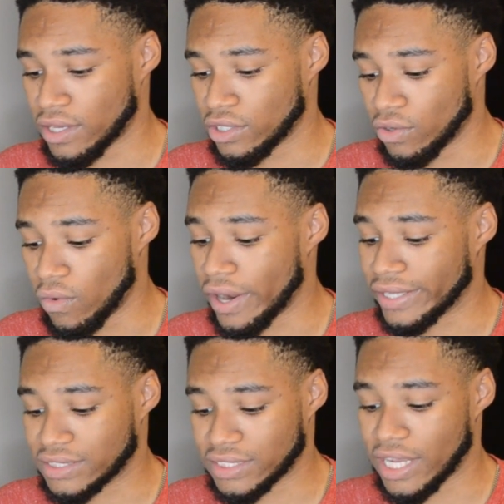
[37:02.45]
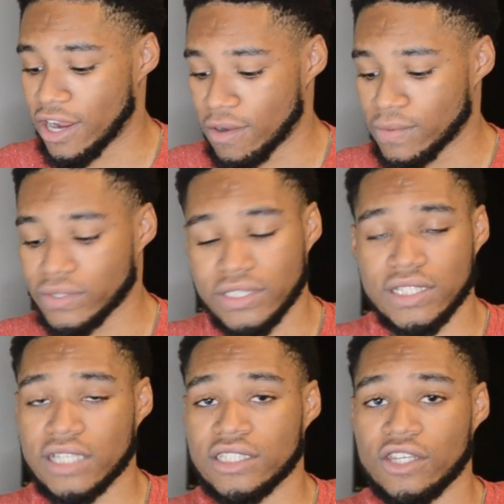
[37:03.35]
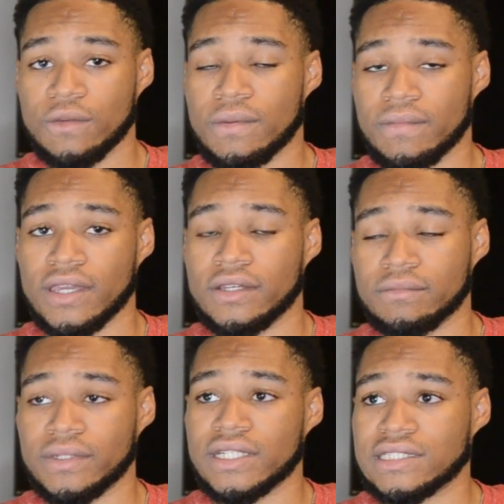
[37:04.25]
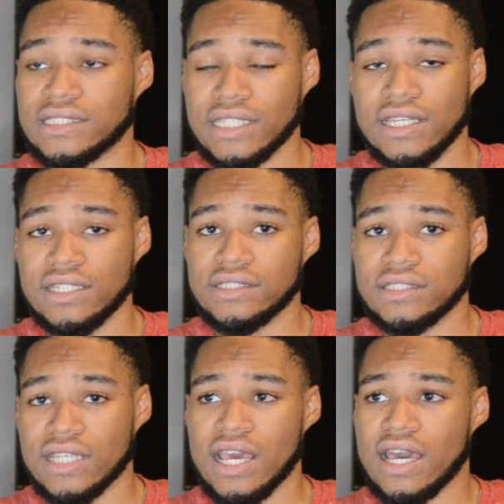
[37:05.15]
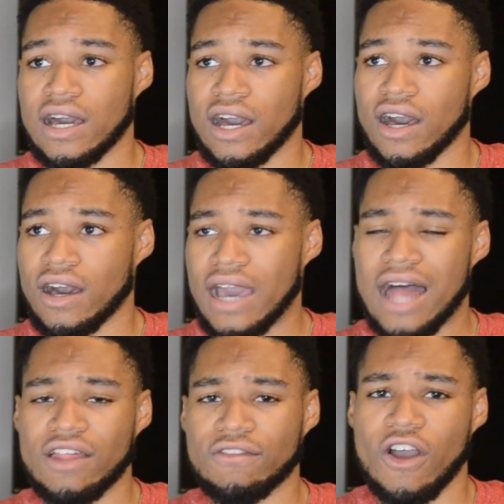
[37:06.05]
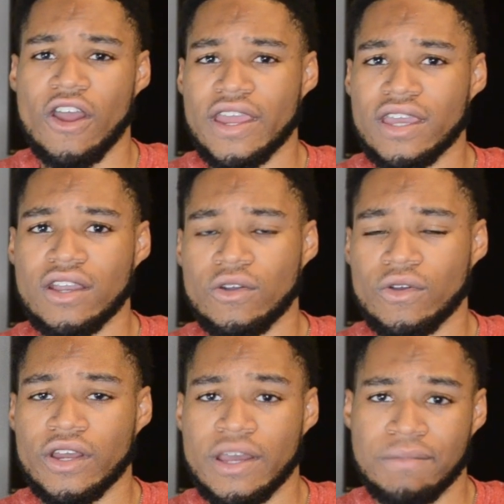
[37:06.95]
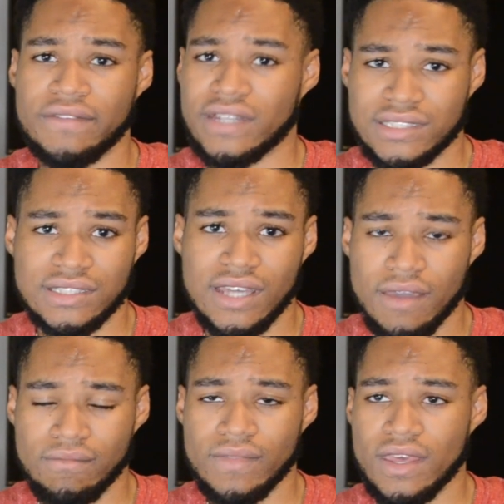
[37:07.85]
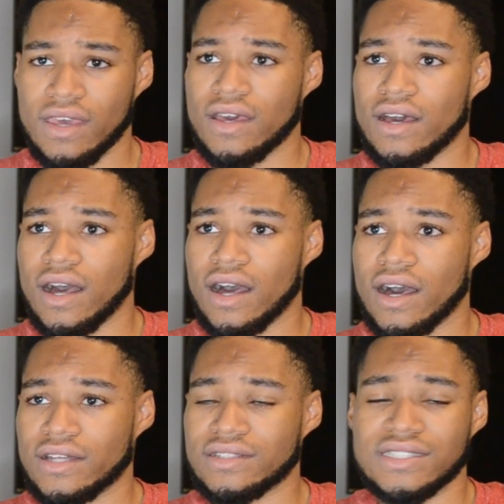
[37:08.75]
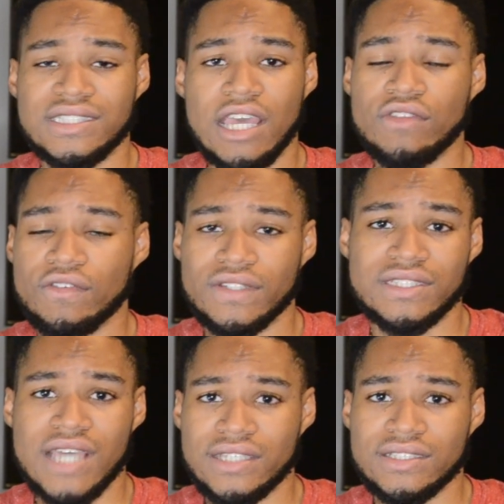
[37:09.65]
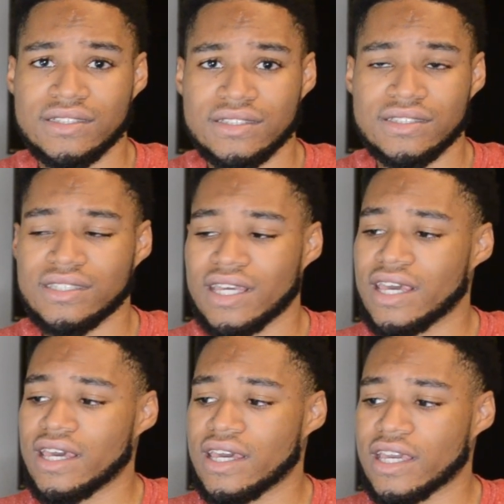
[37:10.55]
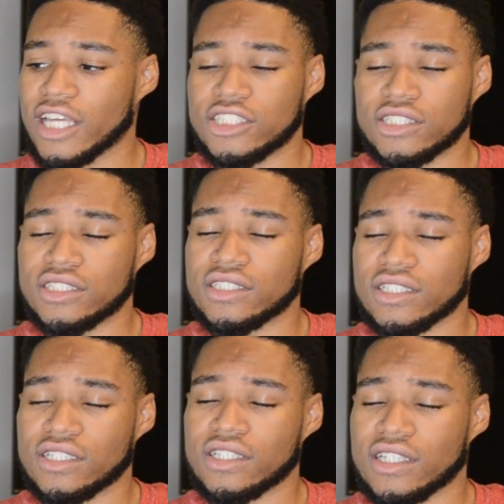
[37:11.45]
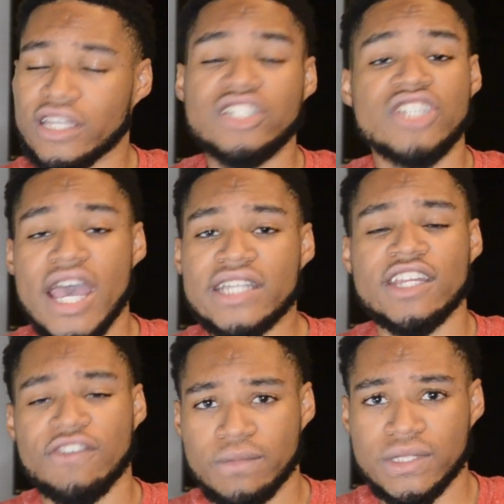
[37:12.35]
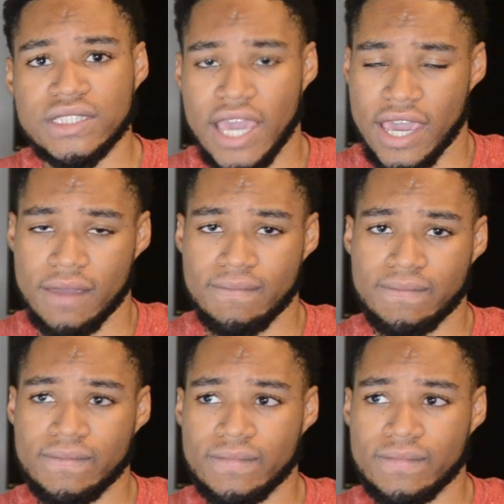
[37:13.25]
You are a terrible, disgusting human being. But Aziz Al-Hafari, or I believe that's his name, the safety for the Texans, gets ejected from this game.